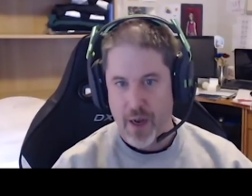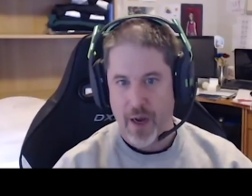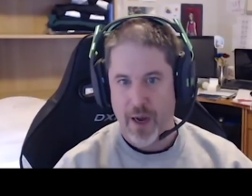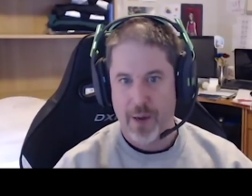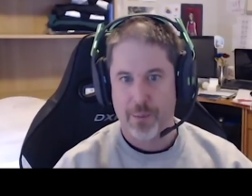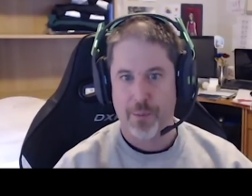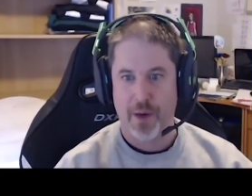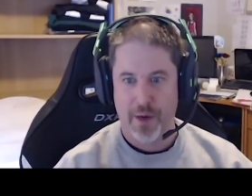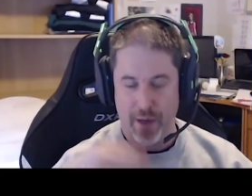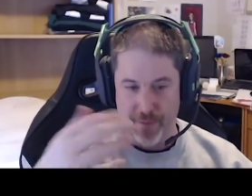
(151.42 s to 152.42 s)
Uh,
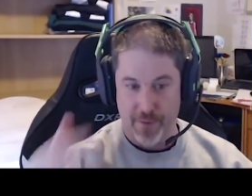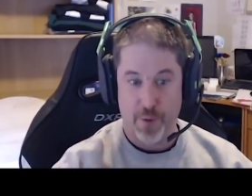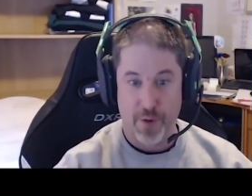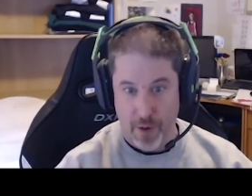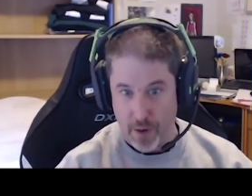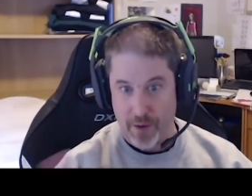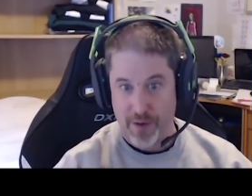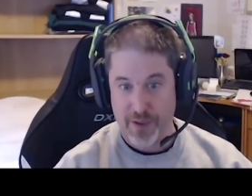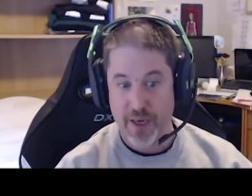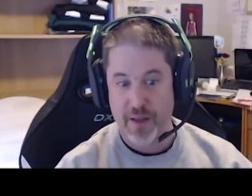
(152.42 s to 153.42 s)
but if you are
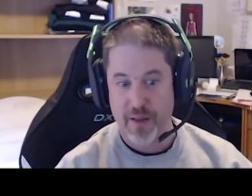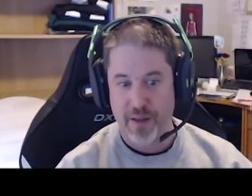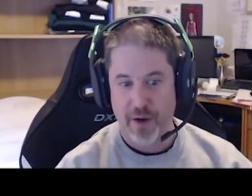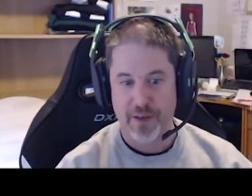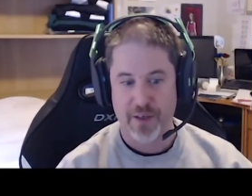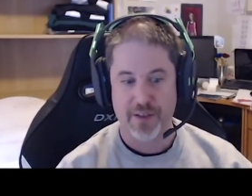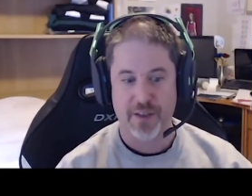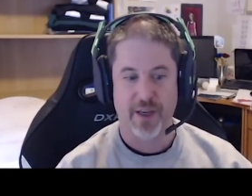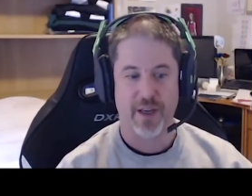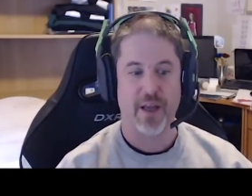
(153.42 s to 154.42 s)
exceeding the threat
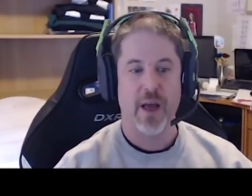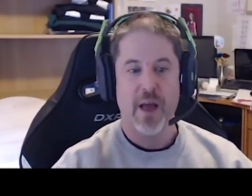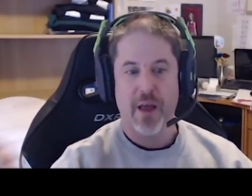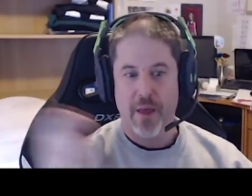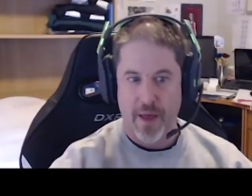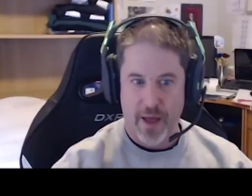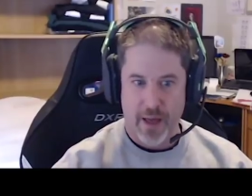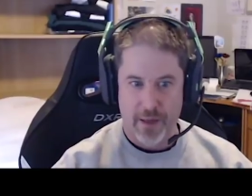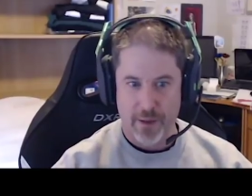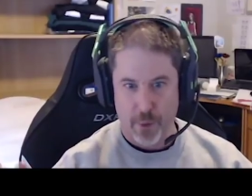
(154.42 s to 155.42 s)
DC,
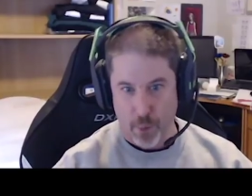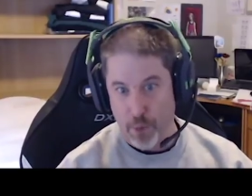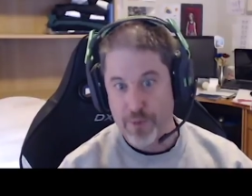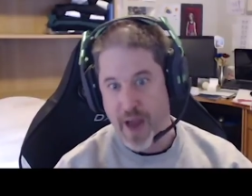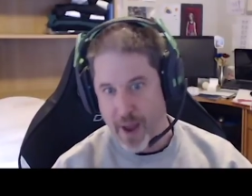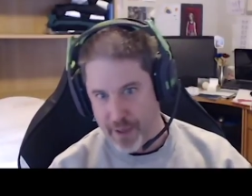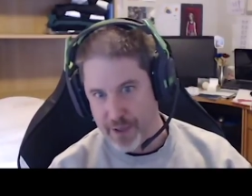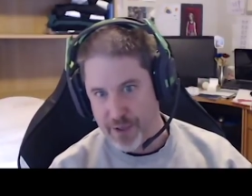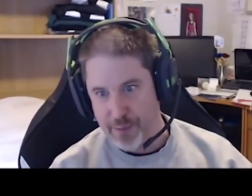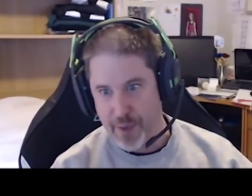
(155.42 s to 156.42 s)
then you roll
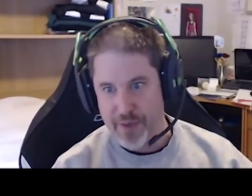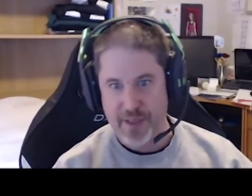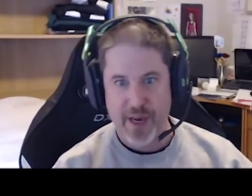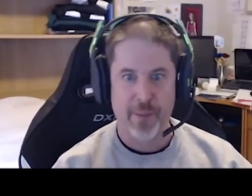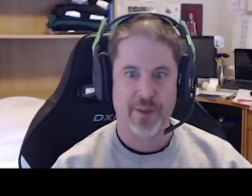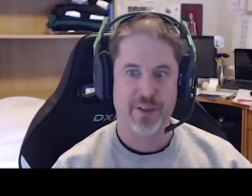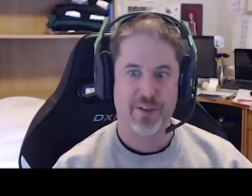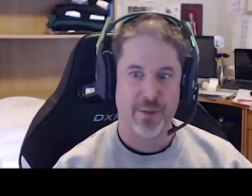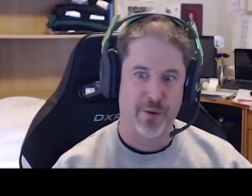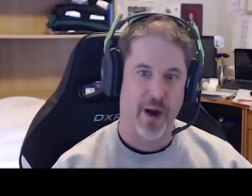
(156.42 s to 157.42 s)
damage, but the damage
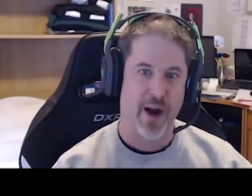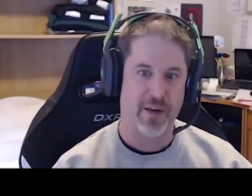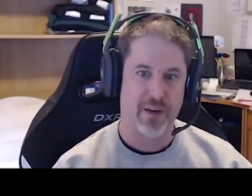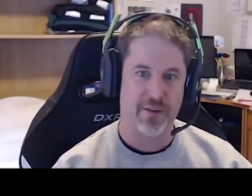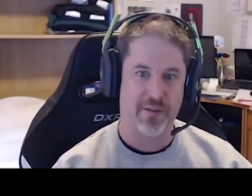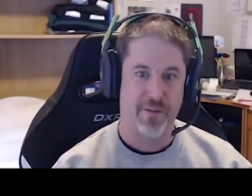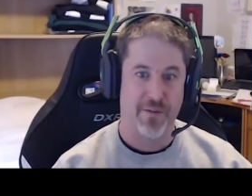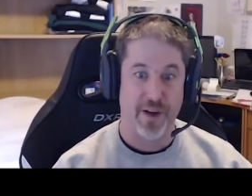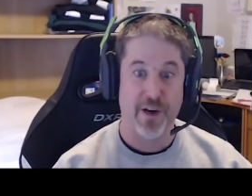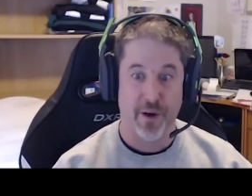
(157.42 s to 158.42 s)
is subtracted as
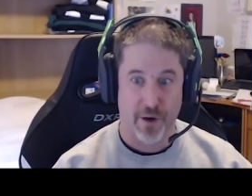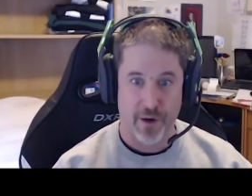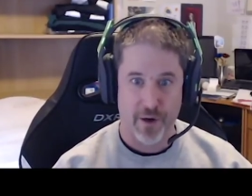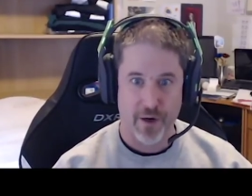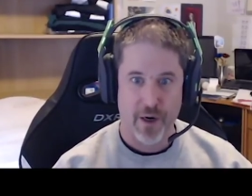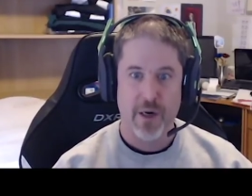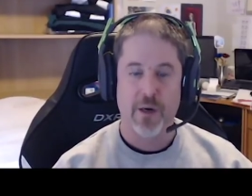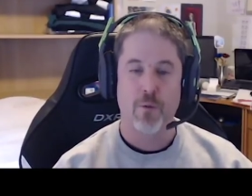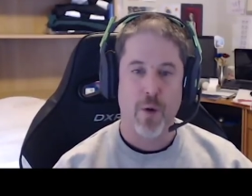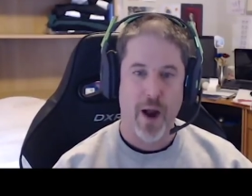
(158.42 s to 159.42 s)
vigor
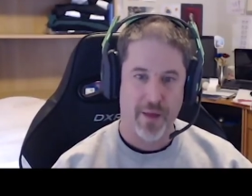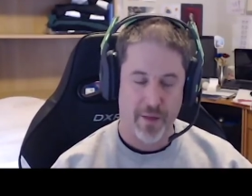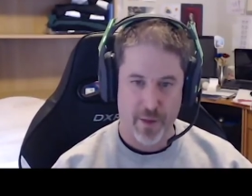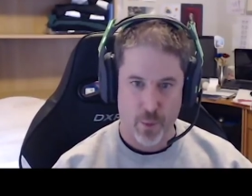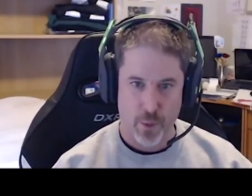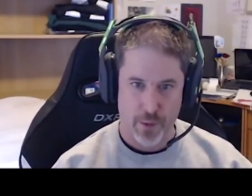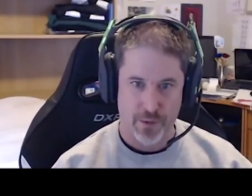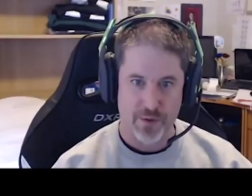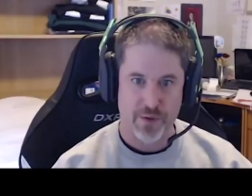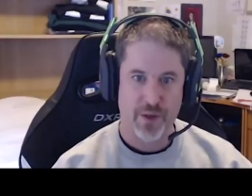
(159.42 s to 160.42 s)
rather than
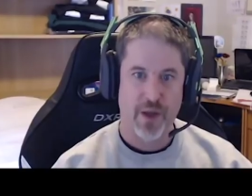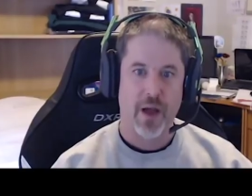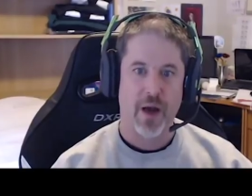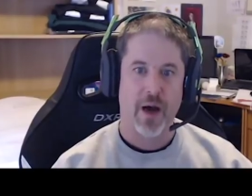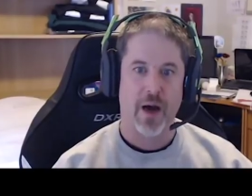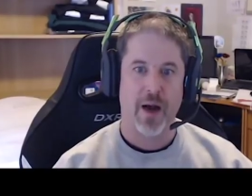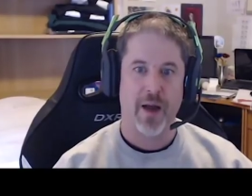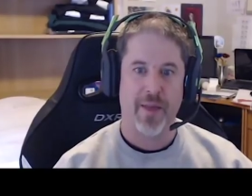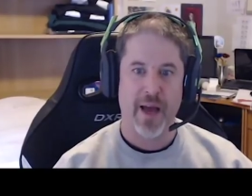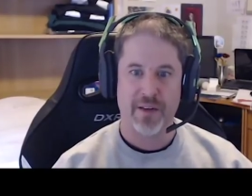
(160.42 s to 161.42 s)
wounds. Uh,
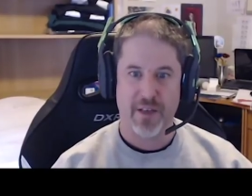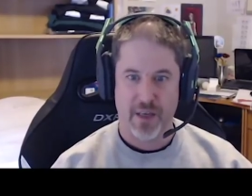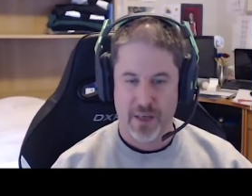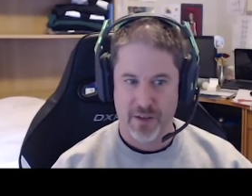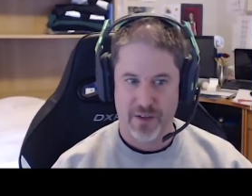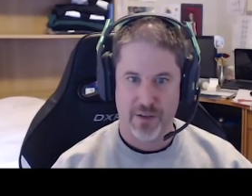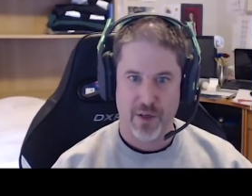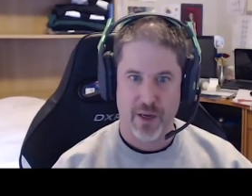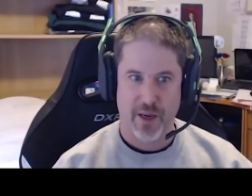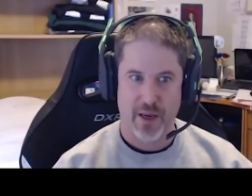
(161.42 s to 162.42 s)
and that
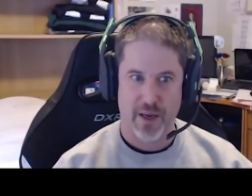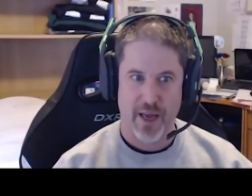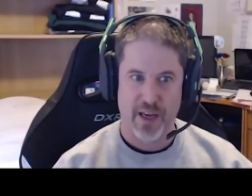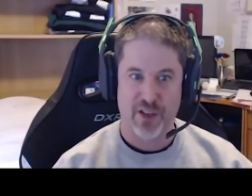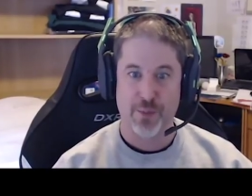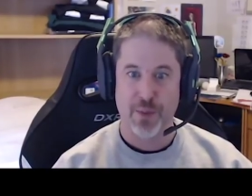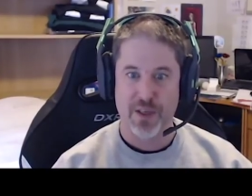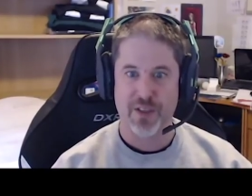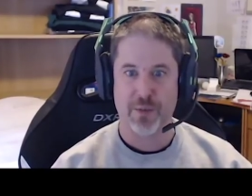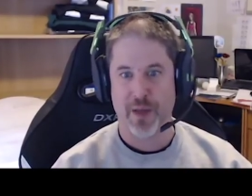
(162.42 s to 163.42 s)
is a
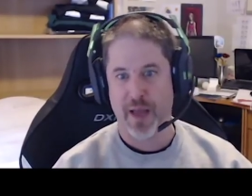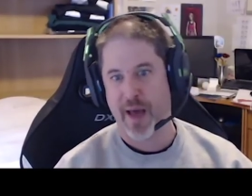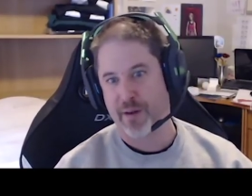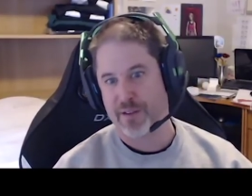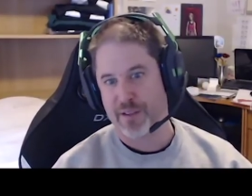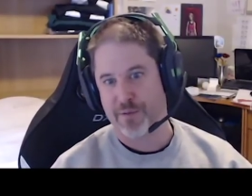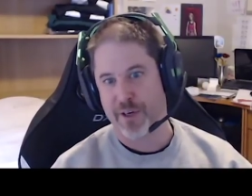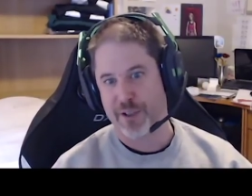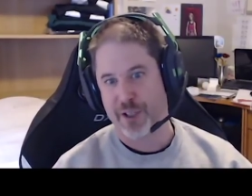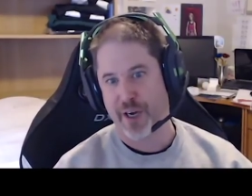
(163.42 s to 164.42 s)
explicit mechanical
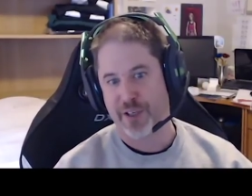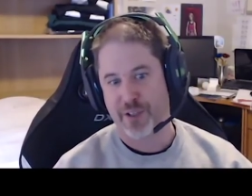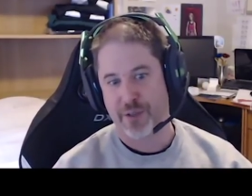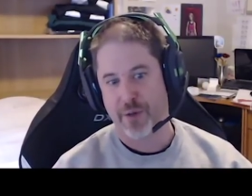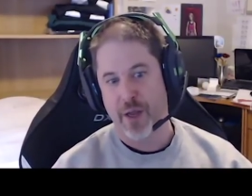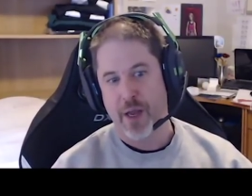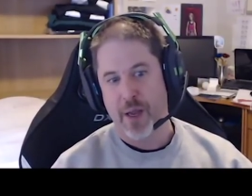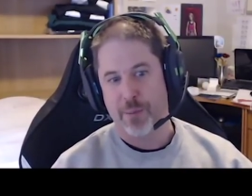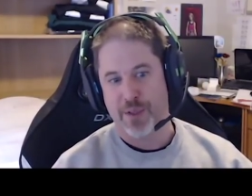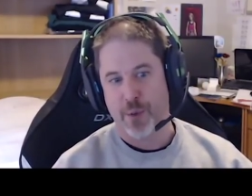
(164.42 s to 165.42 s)
differentiation
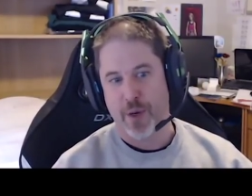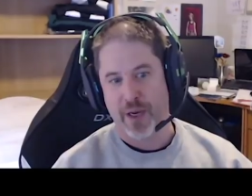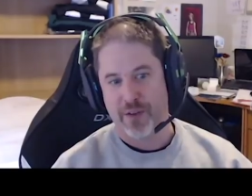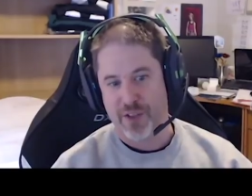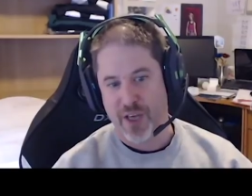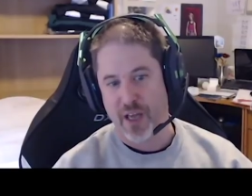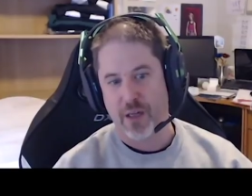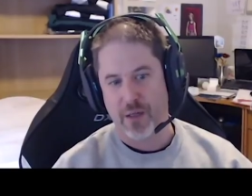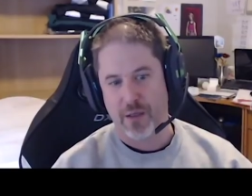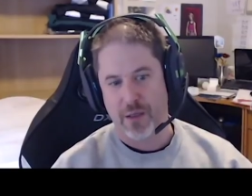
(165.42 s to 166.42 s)
between
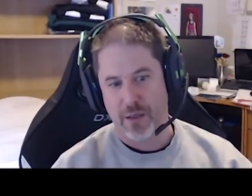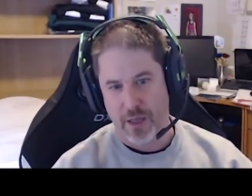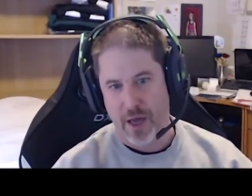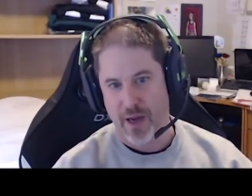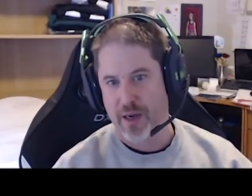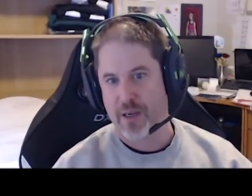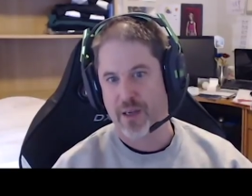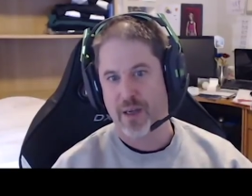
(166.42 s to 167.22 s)
skill, luck,